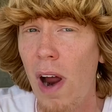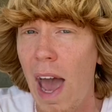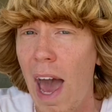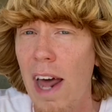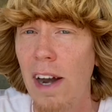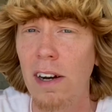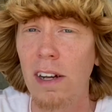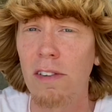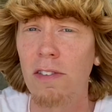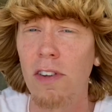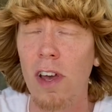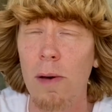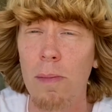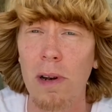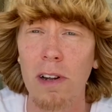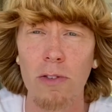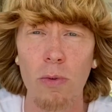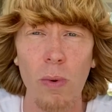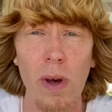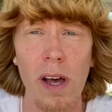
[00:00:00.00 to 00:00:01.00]
added
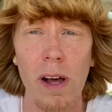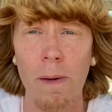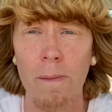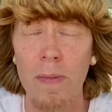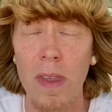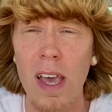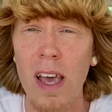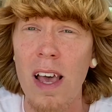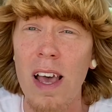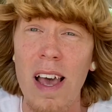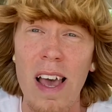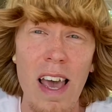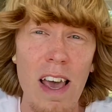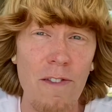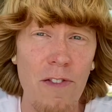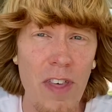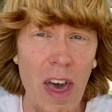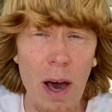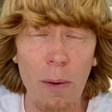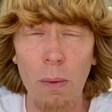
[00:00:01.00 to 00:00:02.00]
excitement as well.
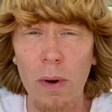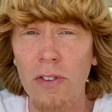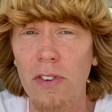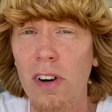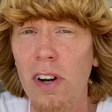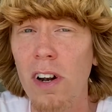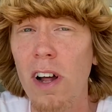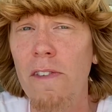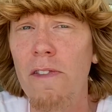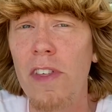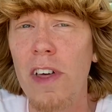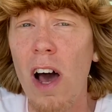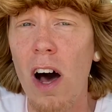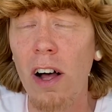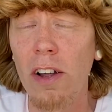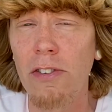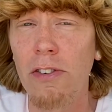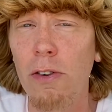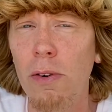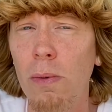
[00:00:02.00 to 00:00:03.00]
If that wasn't enough, they
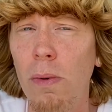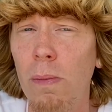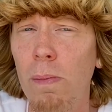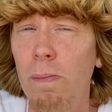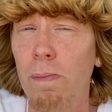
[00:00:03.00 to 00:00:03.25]
also